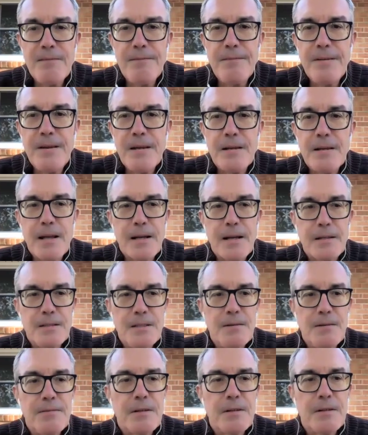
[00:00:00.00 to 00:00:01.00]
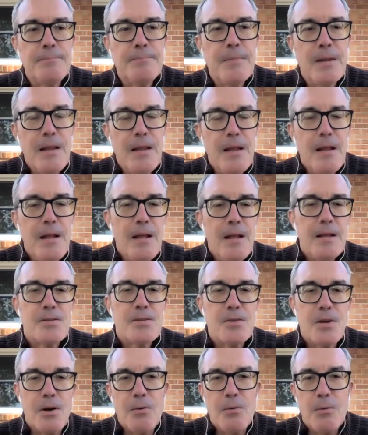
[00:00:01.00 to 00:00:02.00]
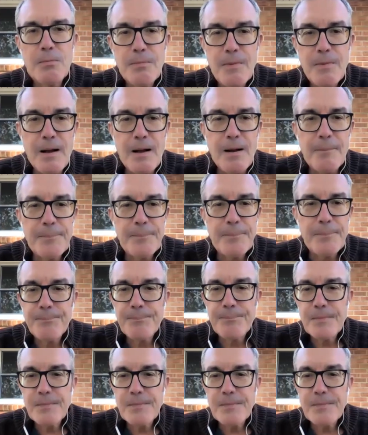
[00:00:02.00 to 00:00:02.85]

Via negativa. So um,